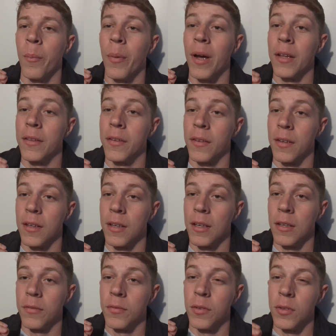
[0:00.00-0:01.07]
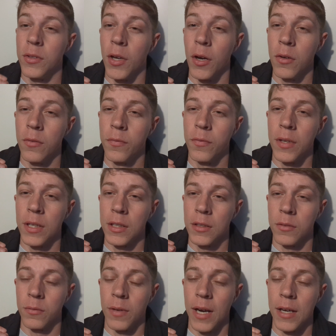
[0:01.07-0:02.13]
But if you don't think
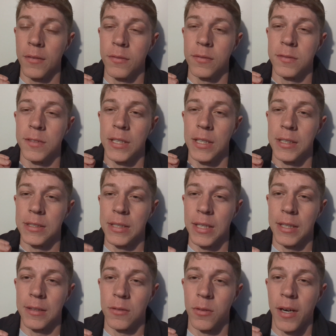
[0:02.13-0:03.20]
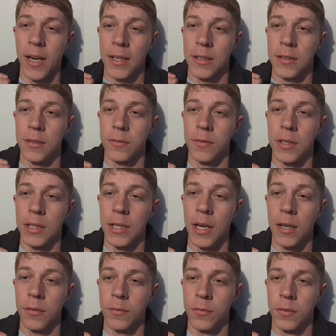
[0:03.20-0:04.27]
your wife is attractive
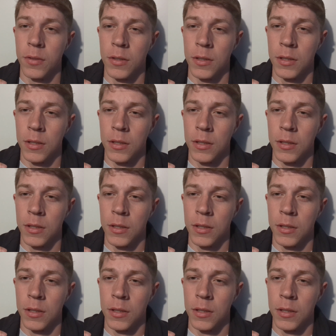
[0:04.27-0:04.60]
enough,